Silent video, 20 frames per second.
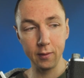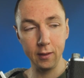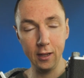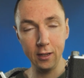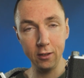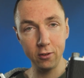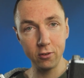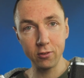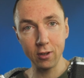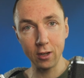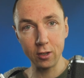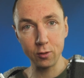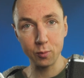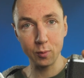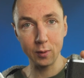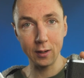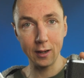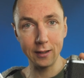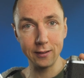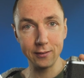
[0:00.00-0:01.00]

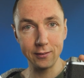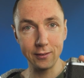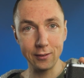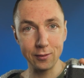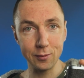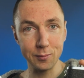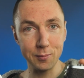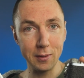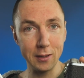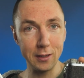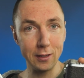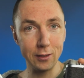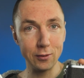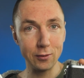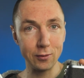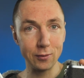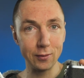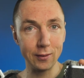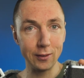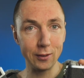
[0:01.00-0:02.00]
interchangeable lenses
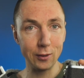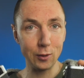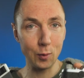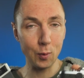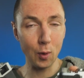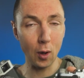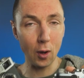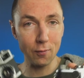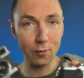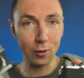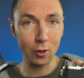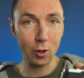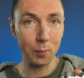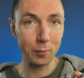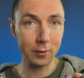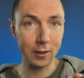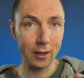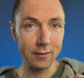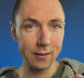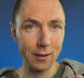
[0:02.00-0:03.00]
means you
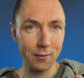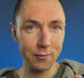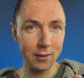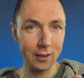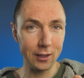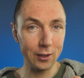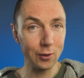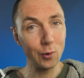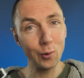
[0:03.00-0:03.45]
overcomplicate everything,